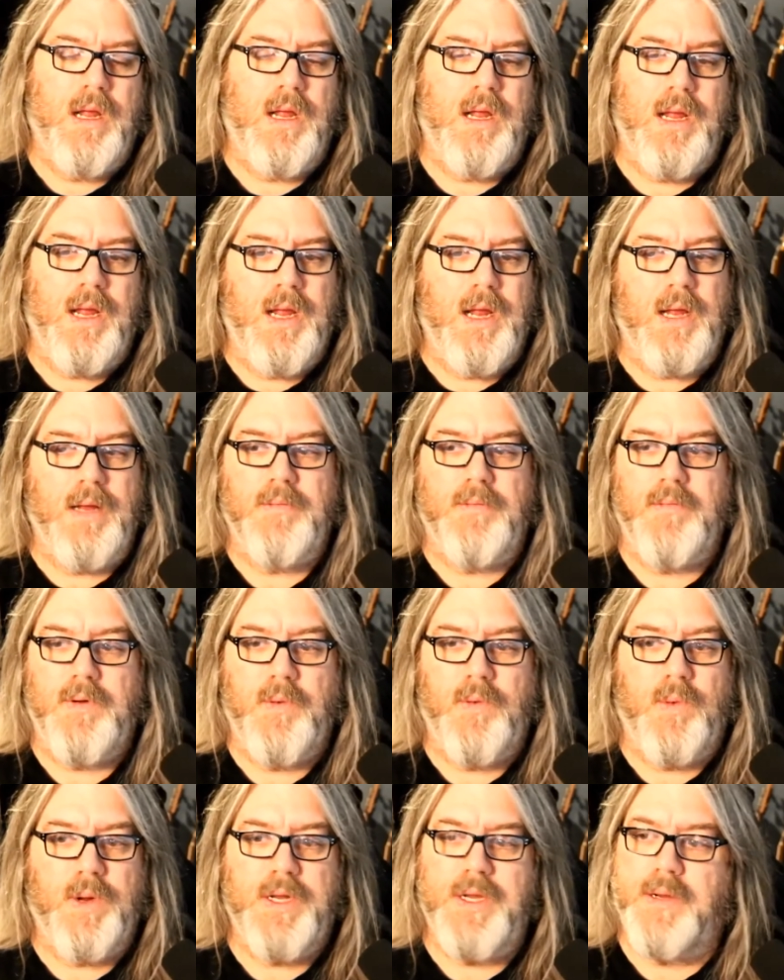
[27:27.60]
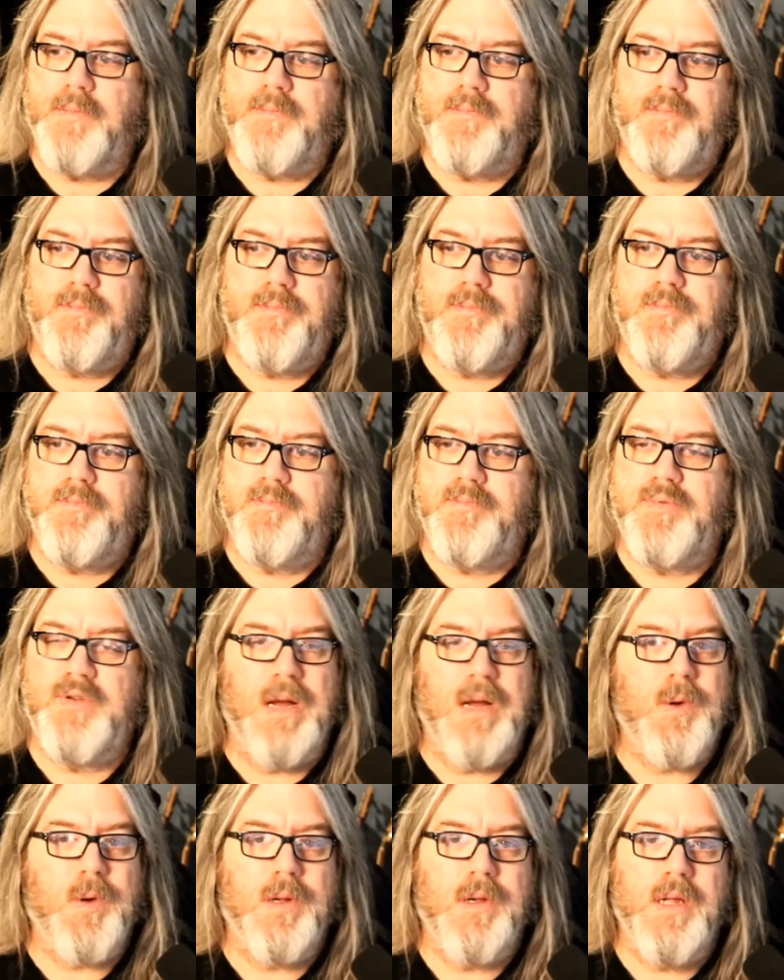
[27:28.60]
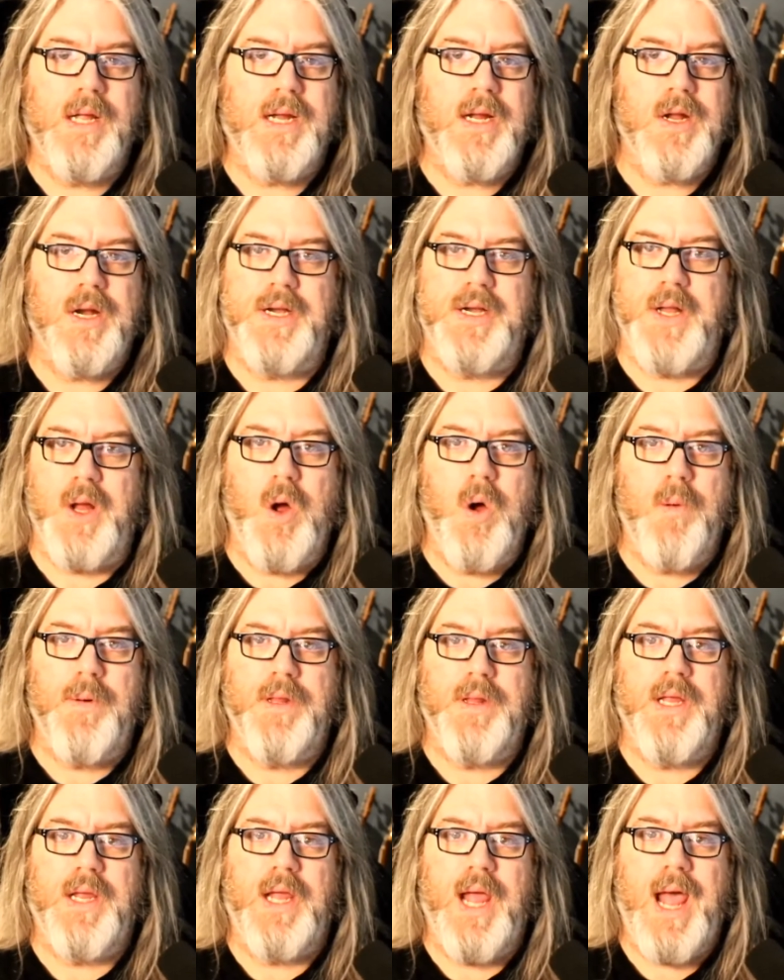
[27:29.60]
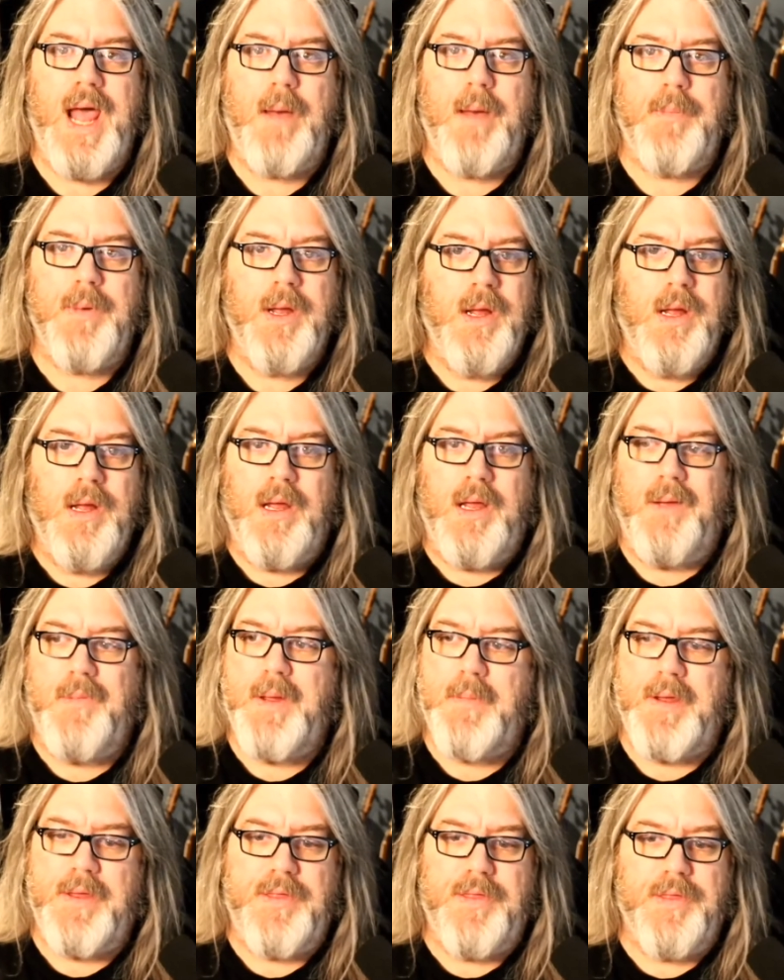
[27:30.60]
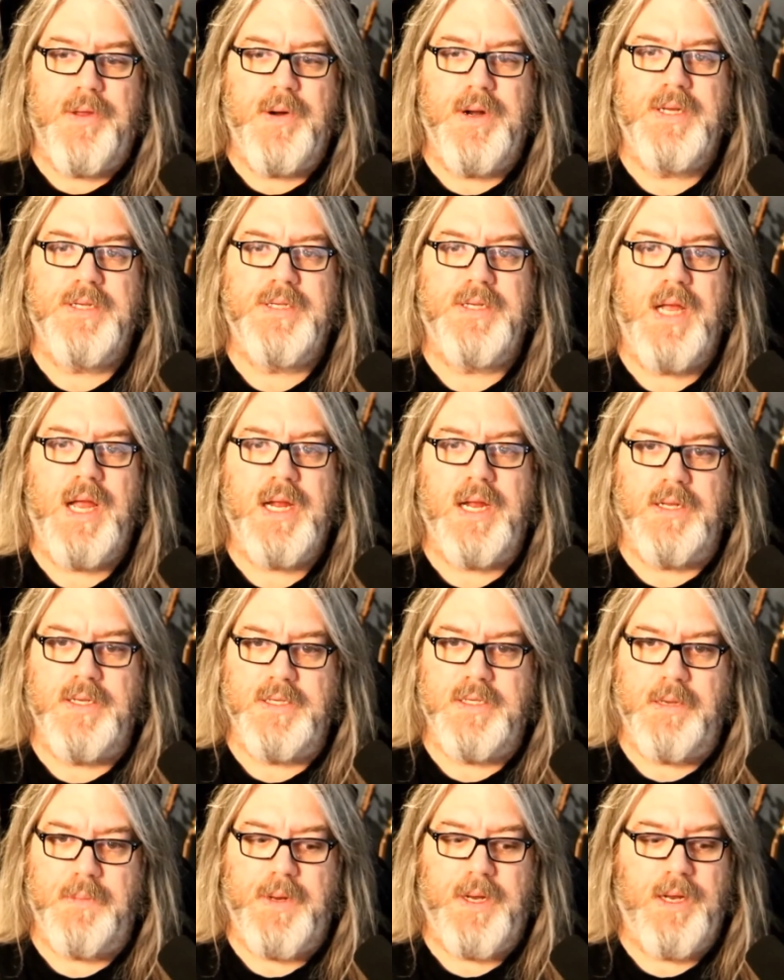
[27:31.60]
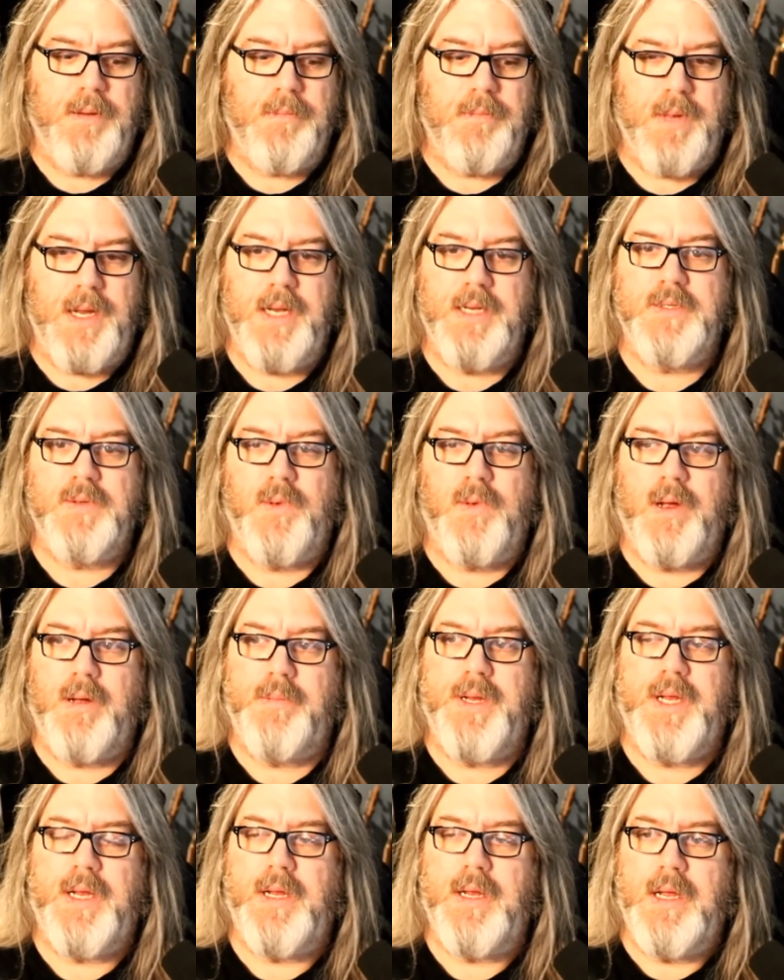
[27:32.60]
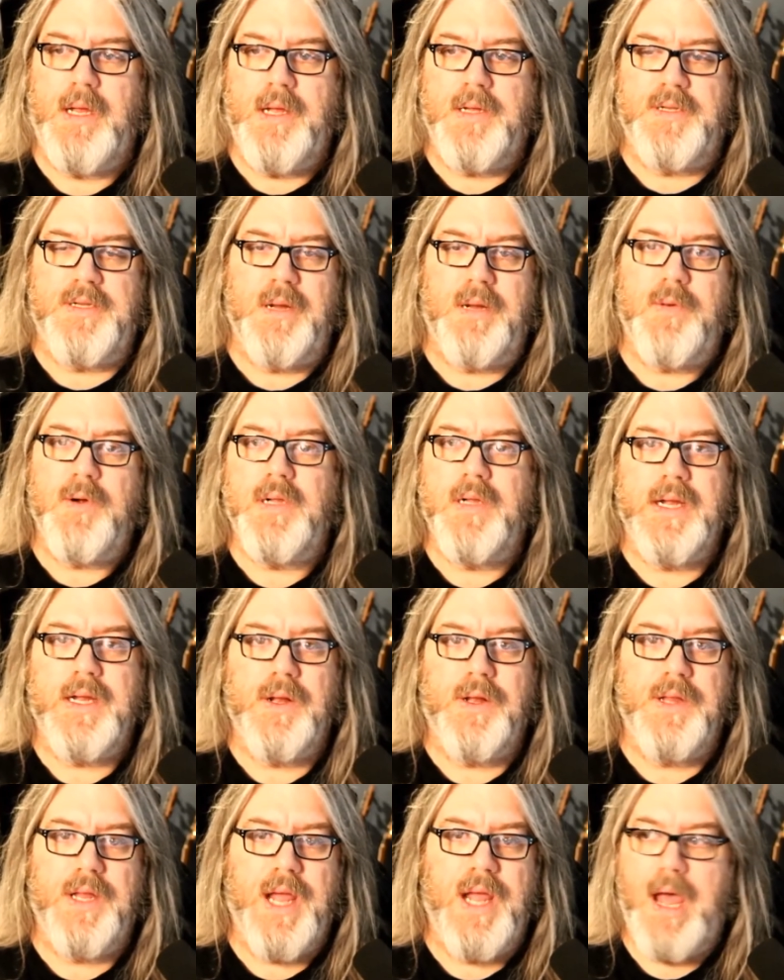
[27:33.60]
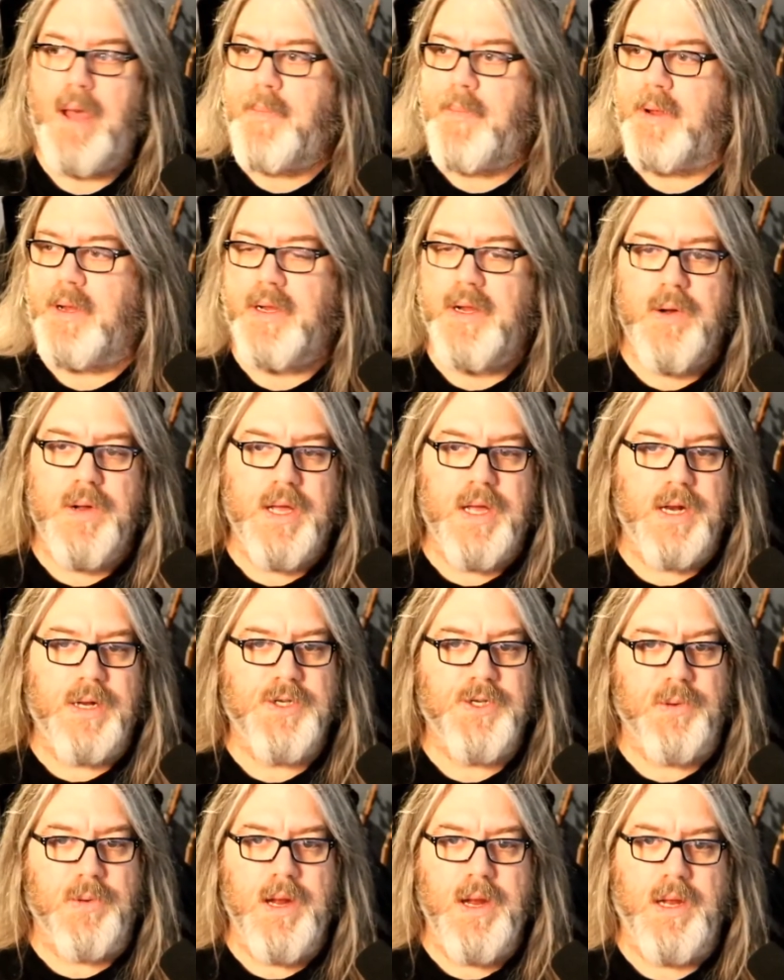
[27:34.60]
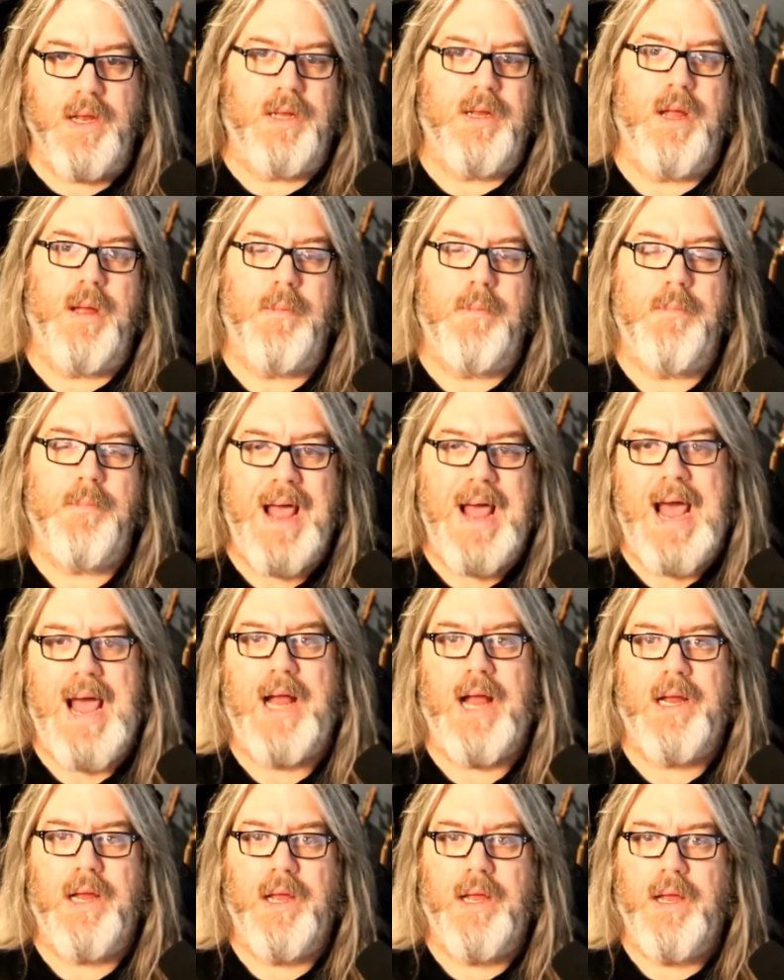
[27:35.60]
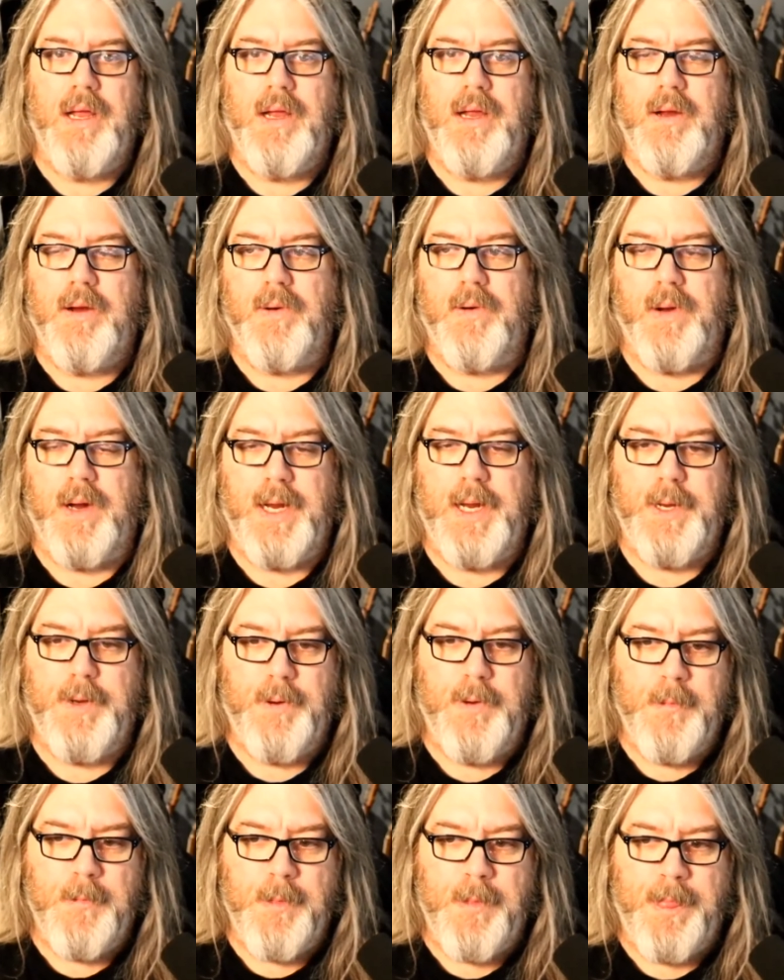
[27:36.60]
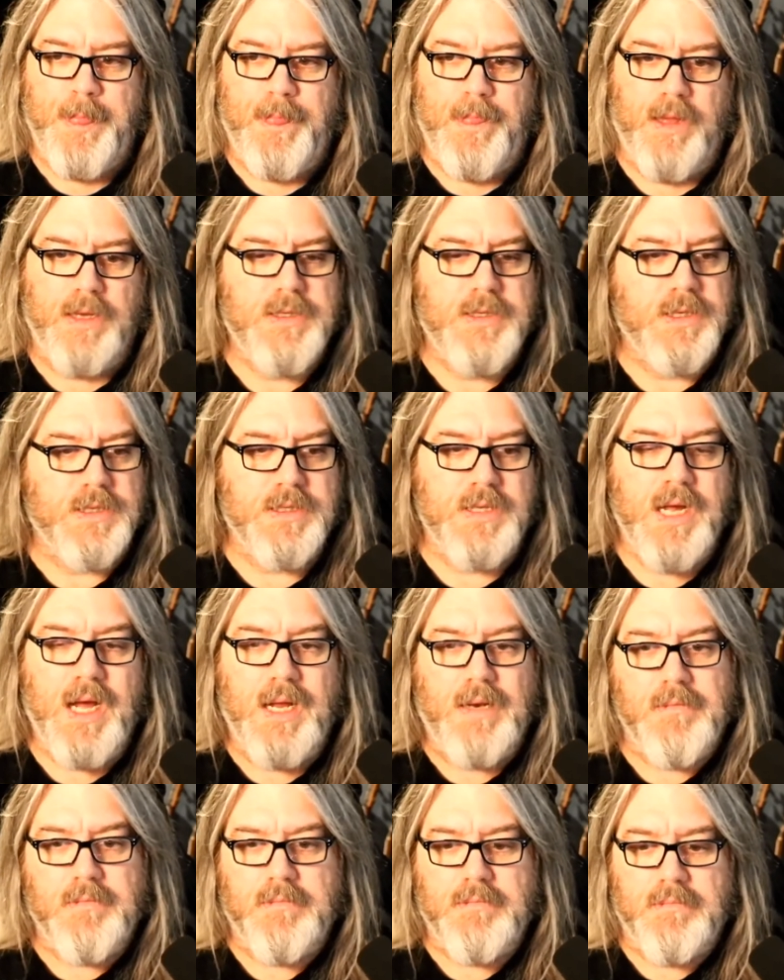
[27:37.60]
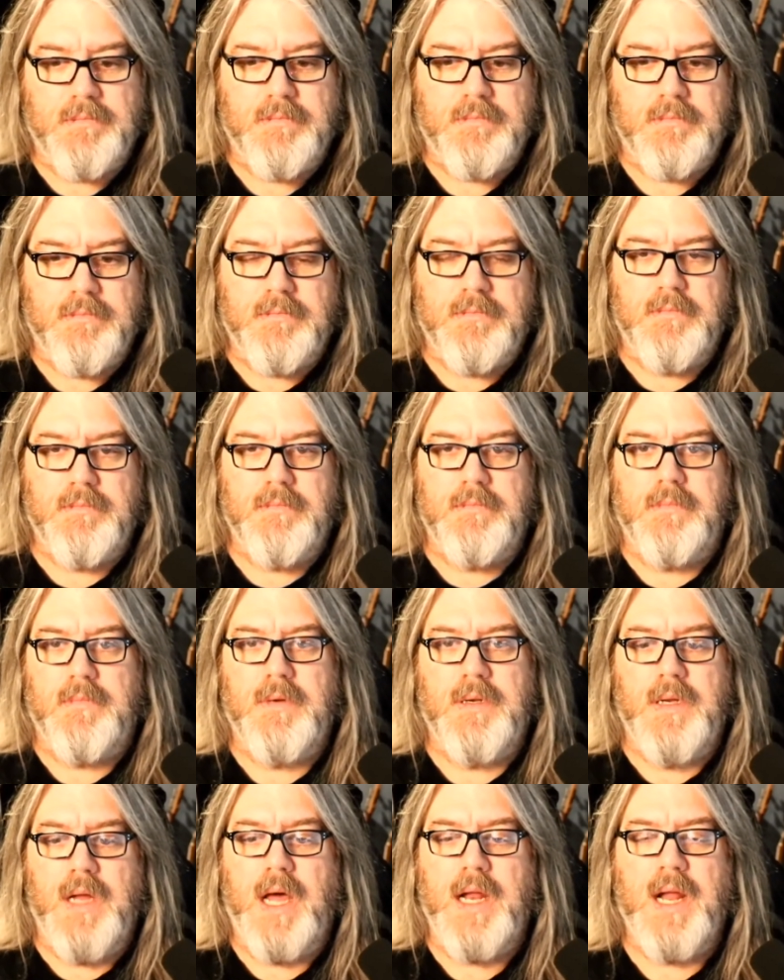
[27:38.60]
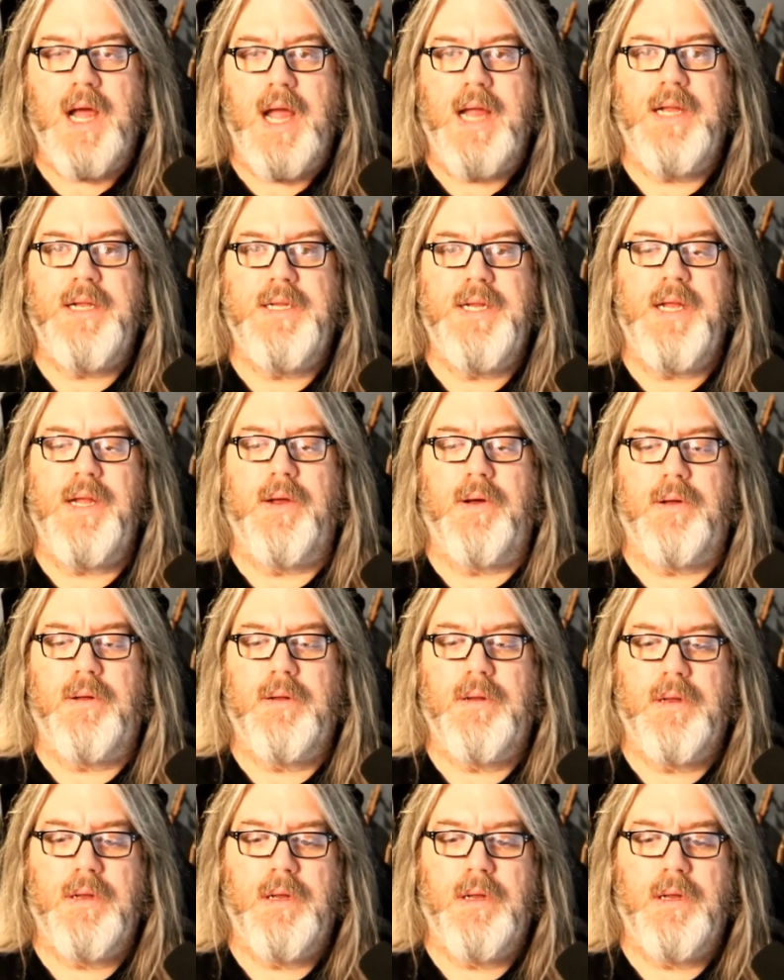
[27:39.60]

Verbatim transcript: it when you double click on it to open the app it may be 30 seconds i mean it might as well be double click on the app and go get a drink and come back right this is not not ideal